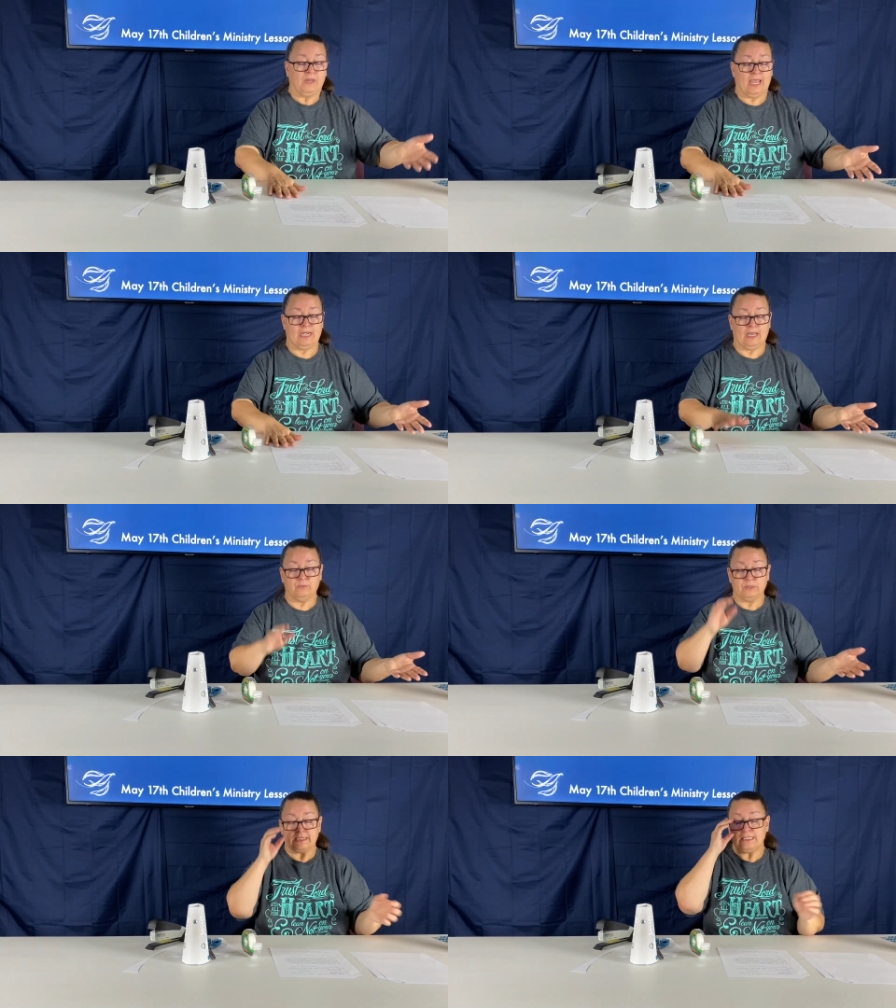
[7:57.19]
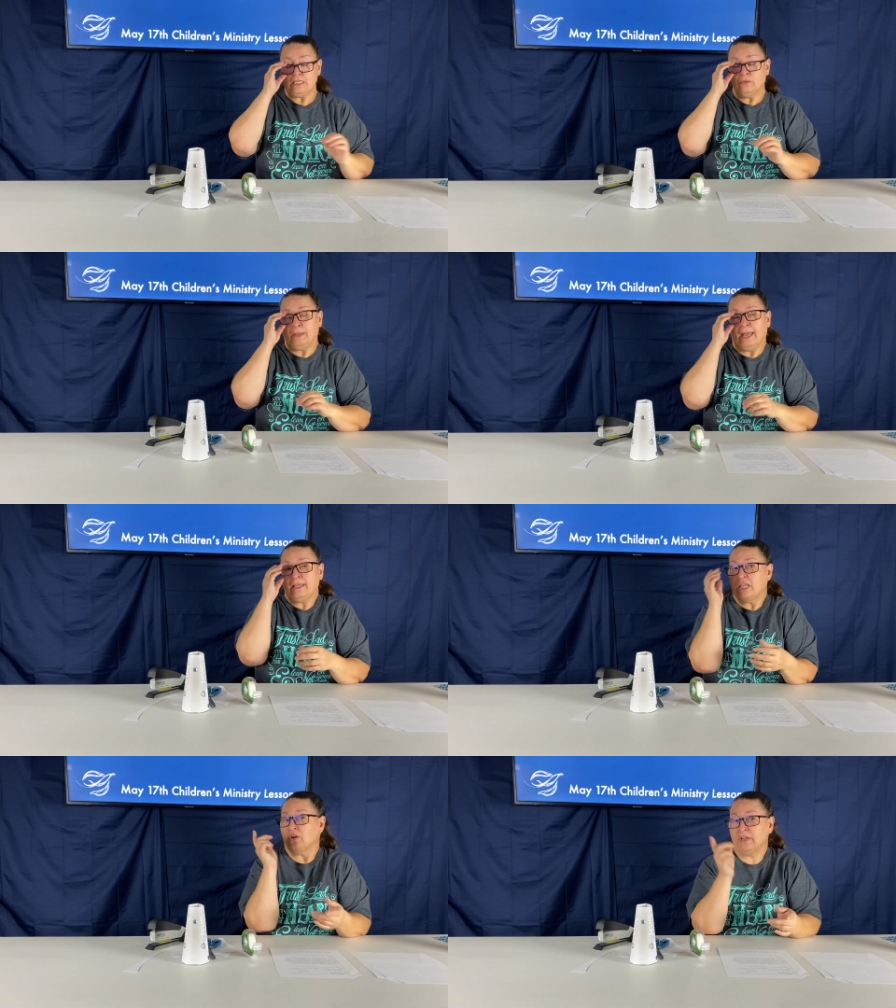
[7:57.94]
And I will see you
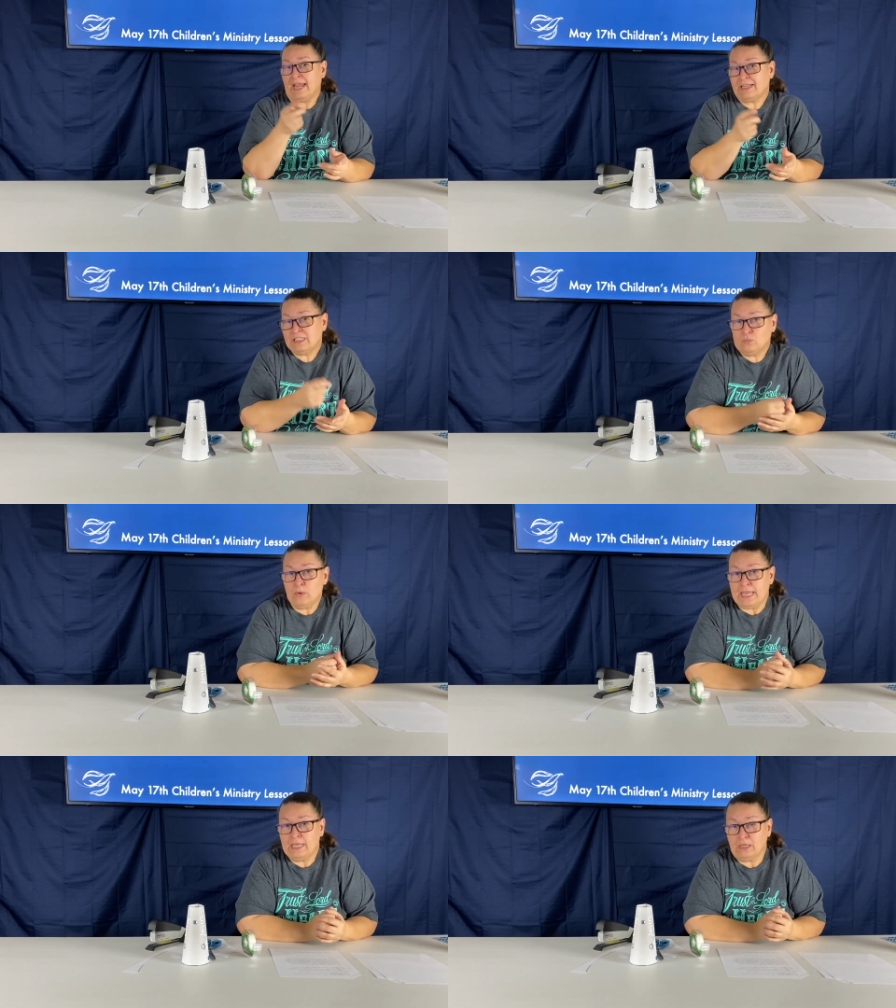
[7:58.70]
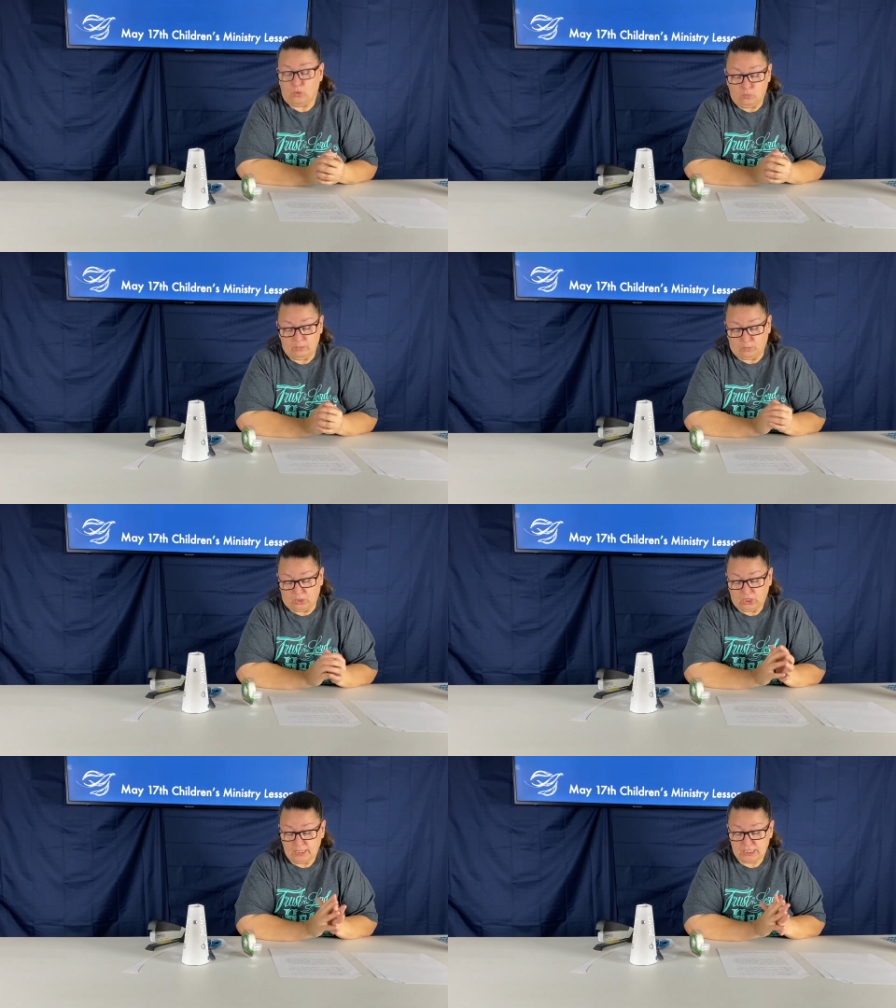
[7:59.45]
back here next week when we're going to